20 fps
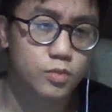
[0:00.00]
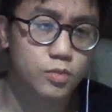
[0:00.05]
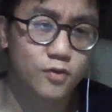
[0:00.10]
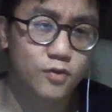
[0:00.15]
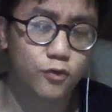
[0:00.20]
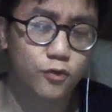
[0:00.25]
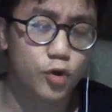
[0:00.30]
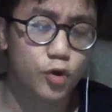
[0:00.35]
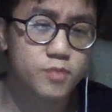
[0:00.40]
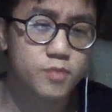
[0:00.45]

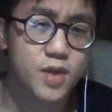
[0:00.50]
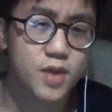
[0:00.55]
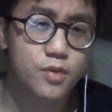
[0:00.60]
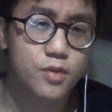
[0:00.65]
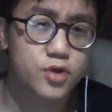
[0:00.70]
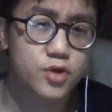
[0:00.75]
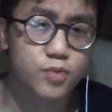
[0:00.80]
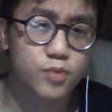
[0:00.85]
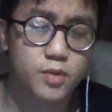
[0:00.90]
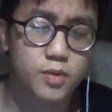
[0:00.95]
Floyd
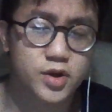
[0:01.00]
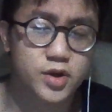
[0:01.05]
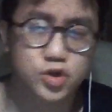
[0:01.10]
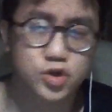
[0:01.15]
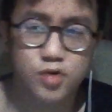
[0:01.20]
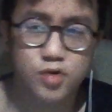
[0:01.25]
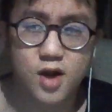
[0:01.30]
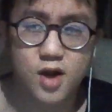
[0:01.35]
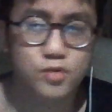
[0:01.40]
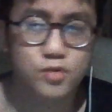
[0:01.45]
Mayweather probably
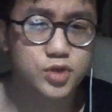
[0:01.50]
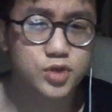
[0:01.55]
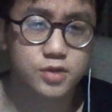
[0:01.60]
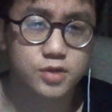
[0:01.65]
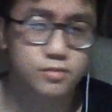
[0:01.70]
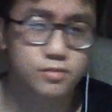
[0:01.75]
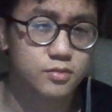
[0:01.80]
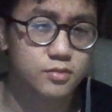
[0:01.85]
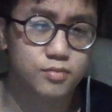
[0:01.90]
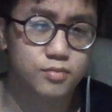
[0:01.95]
drowns
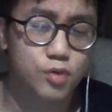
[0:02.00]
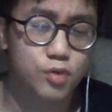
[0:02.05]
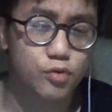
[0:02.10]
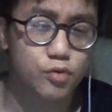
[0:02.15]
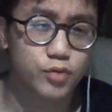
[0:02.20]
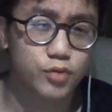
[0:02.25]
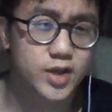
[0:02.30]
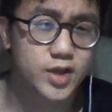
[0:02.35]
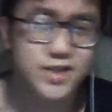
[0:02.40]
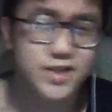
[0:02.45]
in
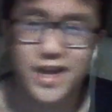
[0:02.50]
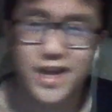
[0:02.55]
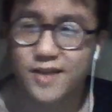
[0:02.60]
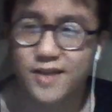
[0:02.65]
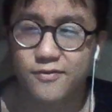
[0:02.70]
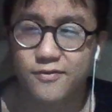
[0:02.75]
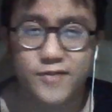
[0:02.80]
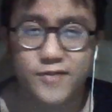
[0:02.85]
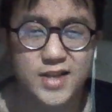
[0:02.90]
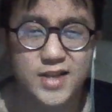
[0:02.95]
bro. He's dating a
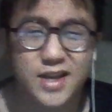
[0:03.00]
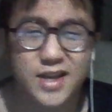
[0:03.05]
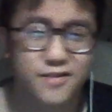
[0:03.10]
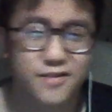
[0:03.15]
he's like